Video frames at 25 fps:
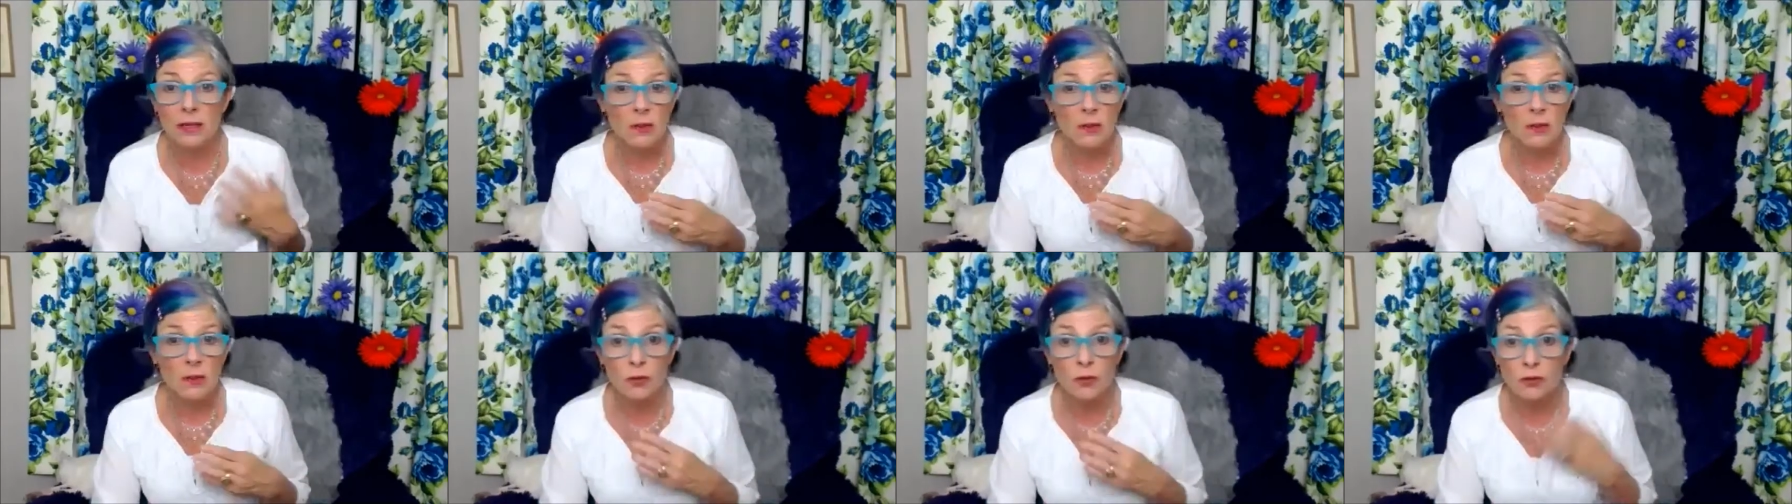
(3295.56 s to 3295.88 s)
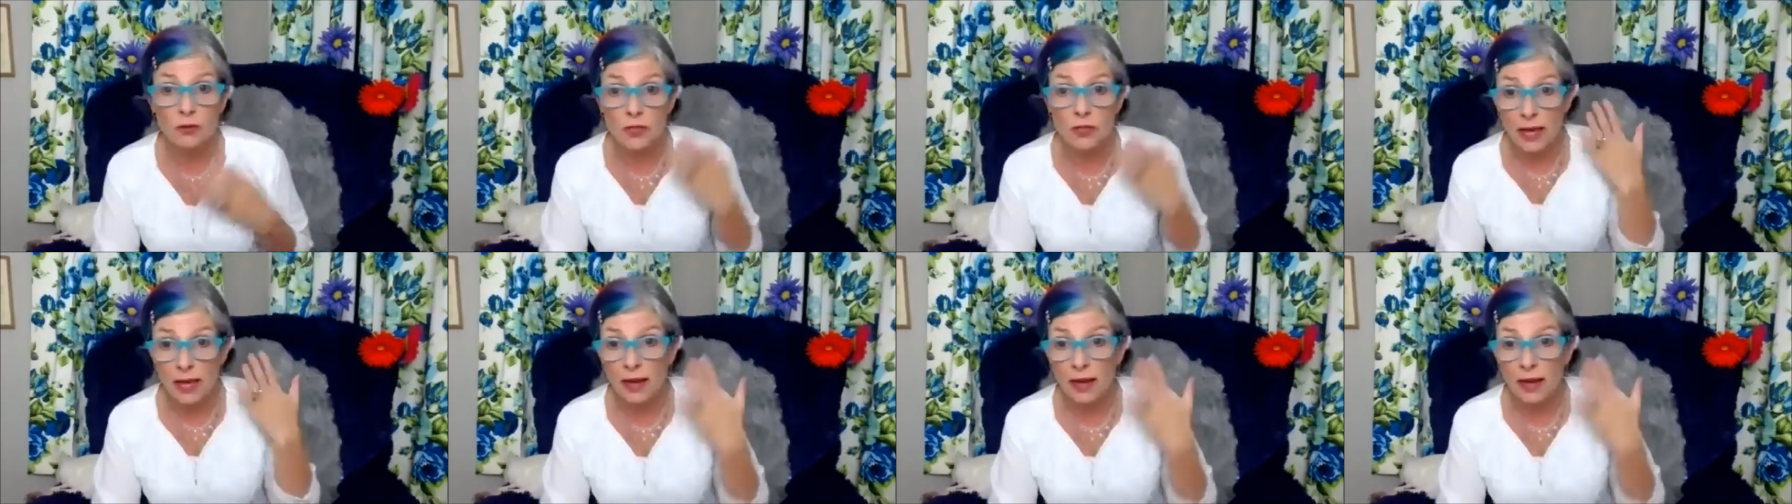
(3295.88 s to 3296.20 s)

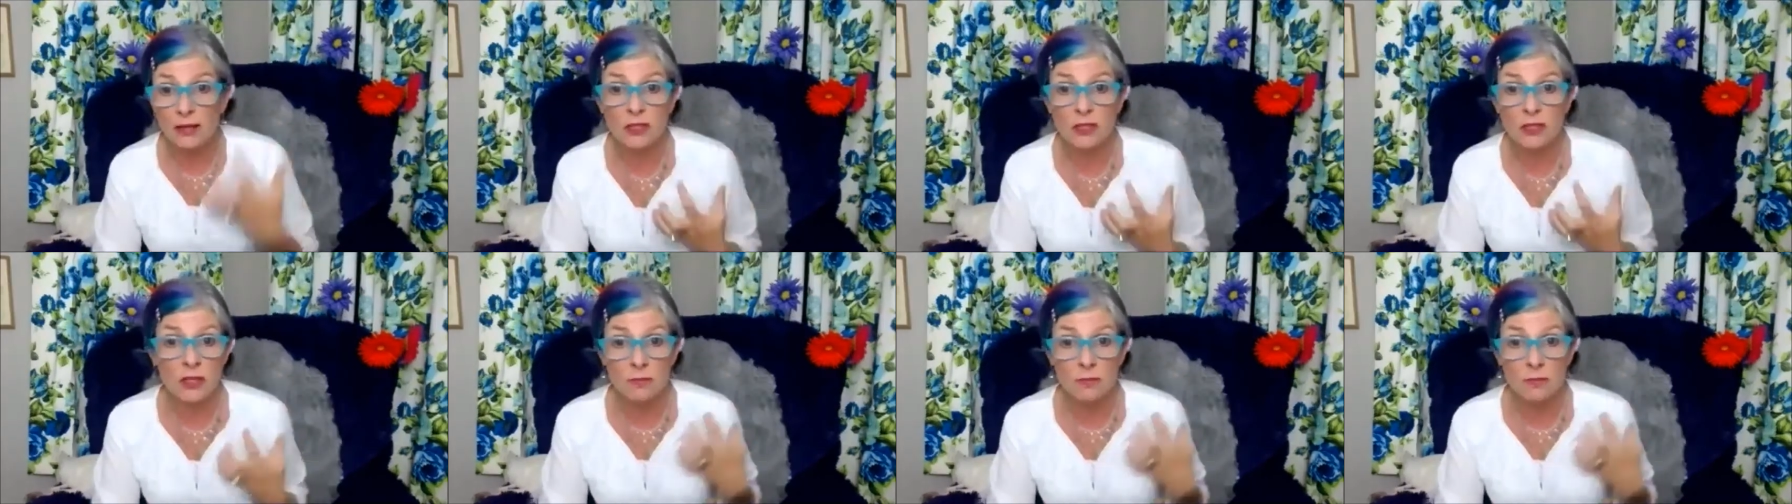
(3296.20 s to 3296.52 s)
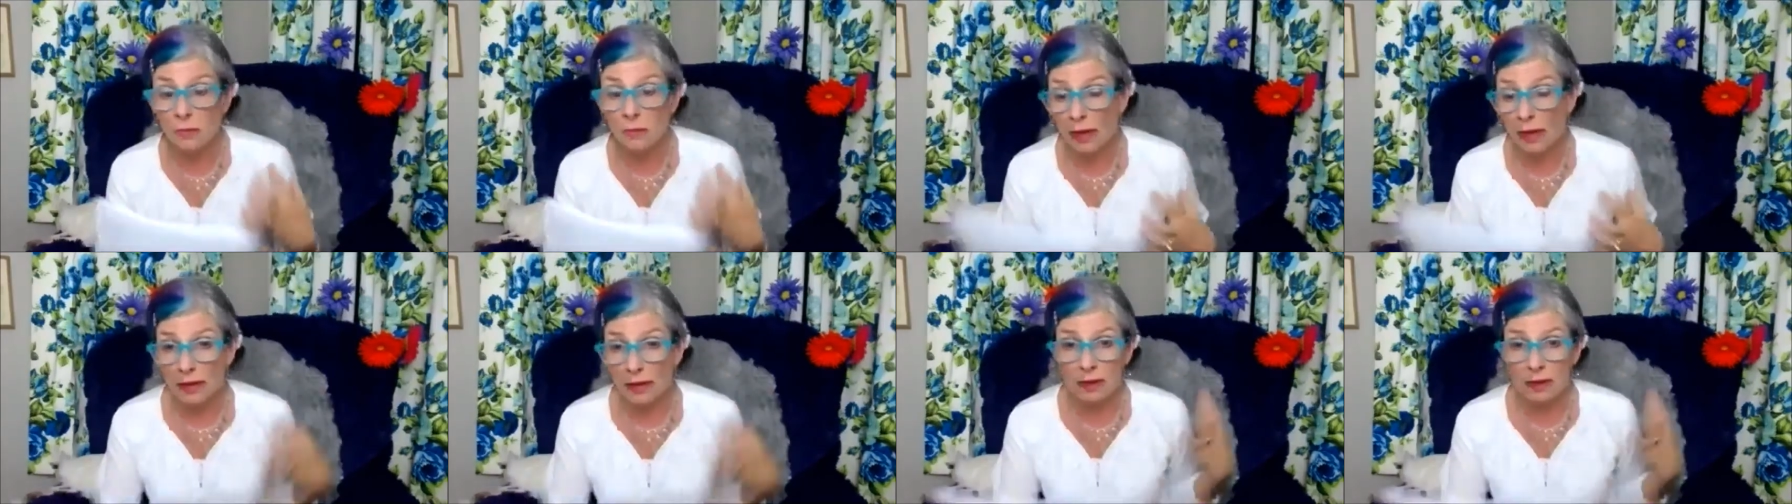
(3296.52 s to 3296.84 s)
protection
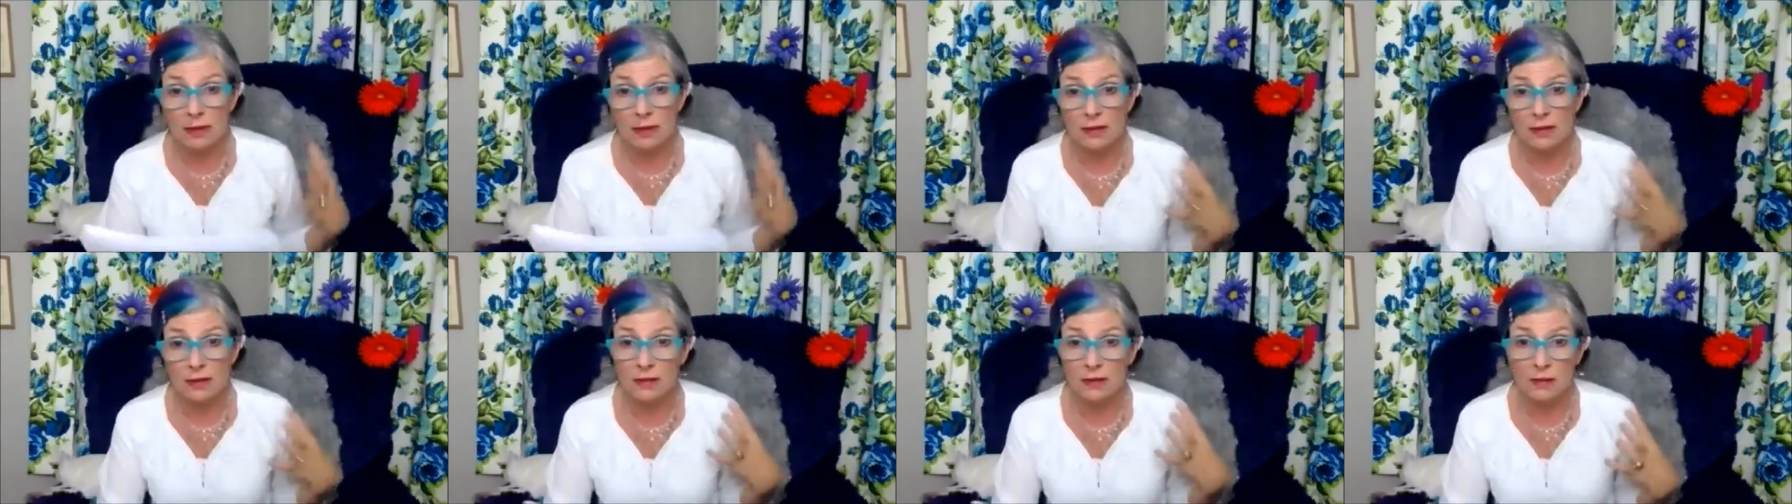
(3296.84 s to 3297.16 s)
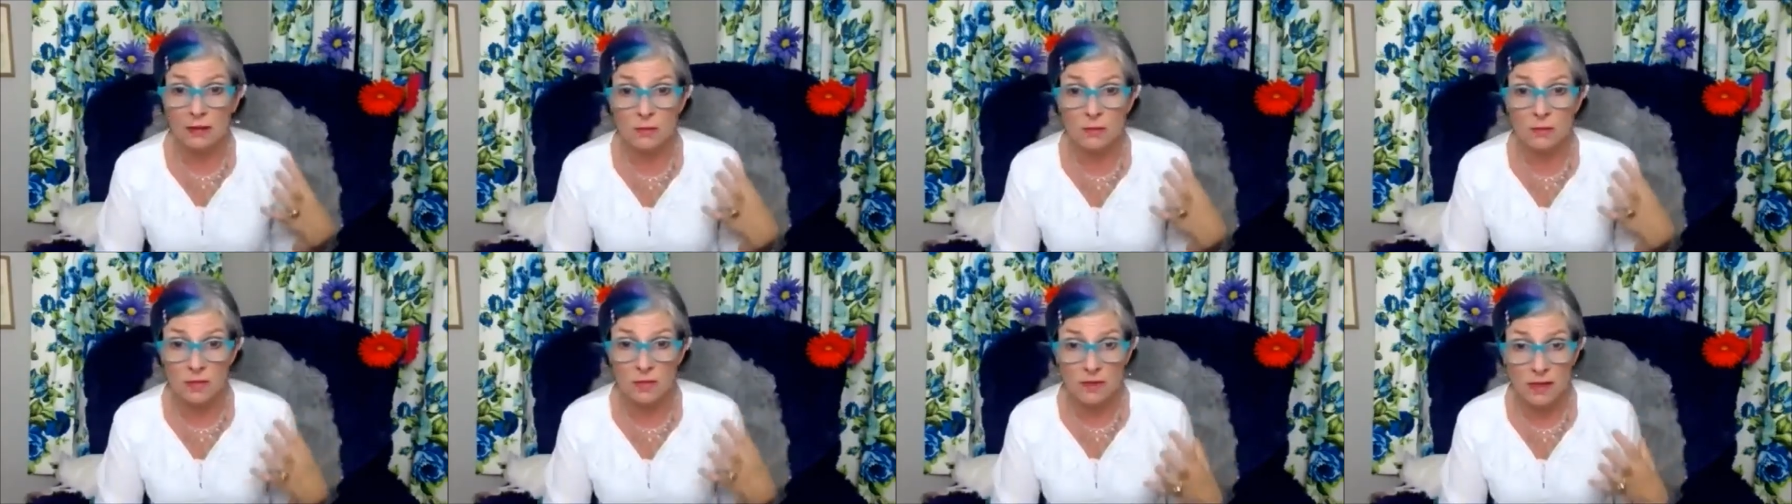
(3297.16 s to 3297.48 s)

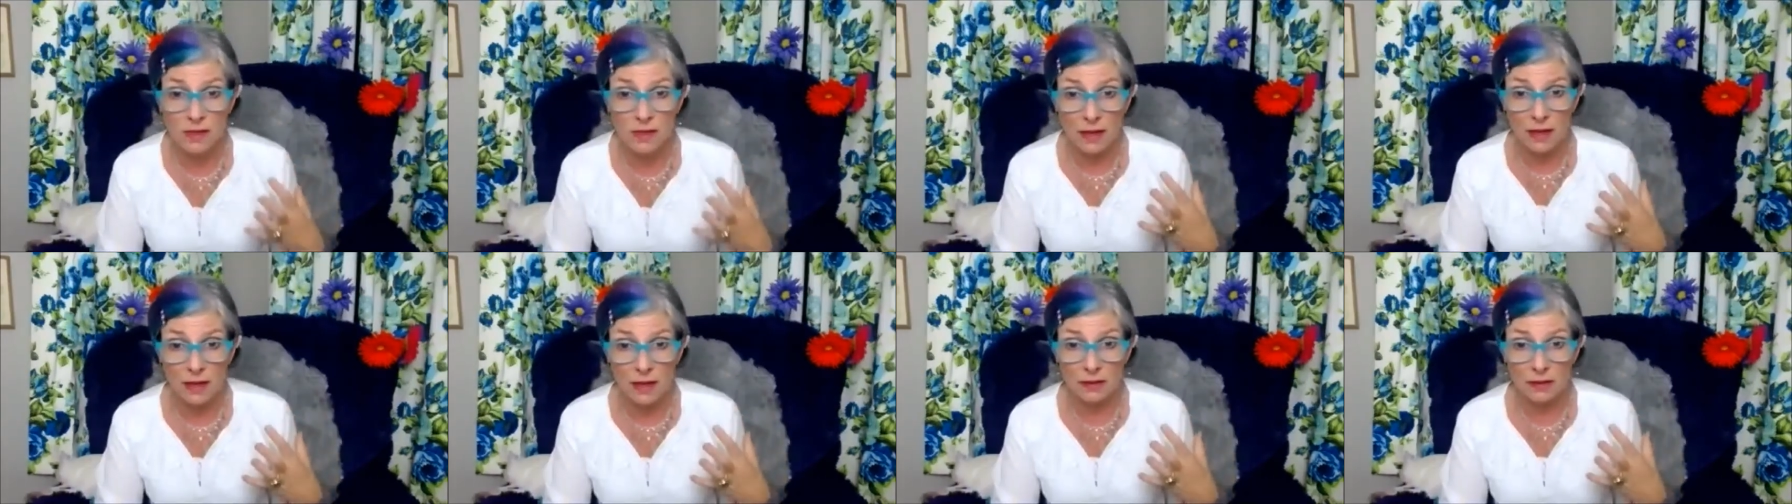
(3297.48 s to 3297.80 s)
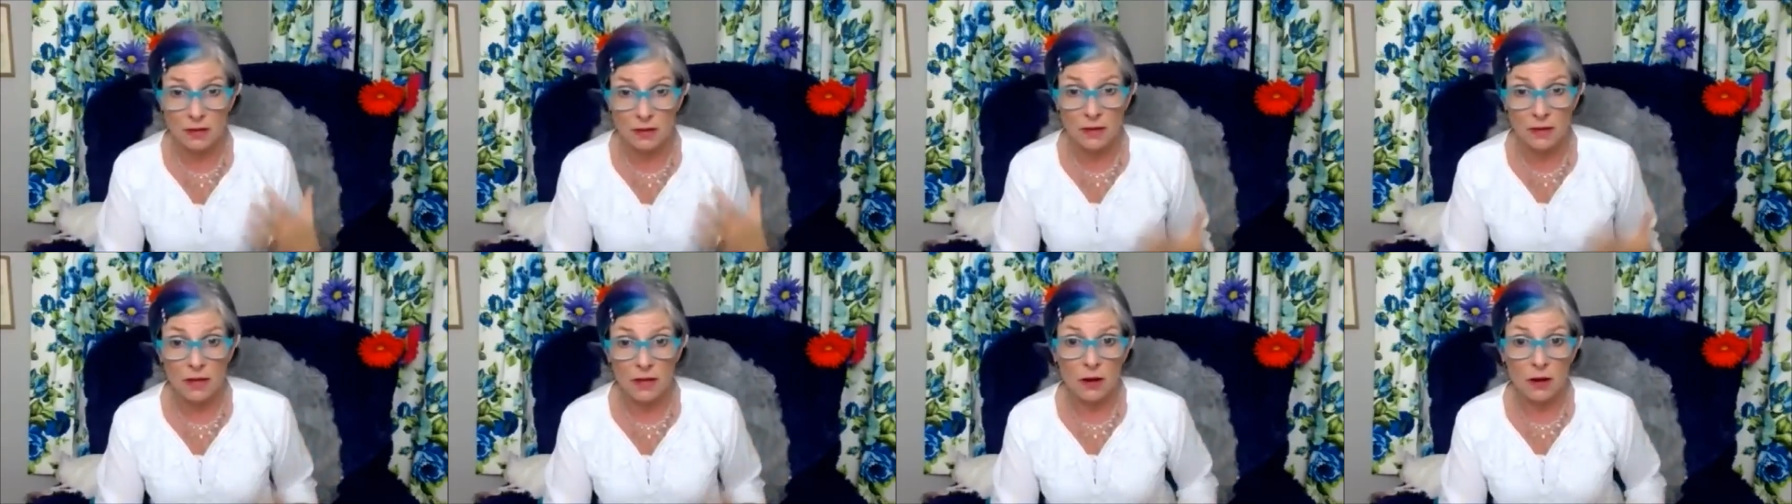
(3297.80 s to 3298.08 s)
mechanisms that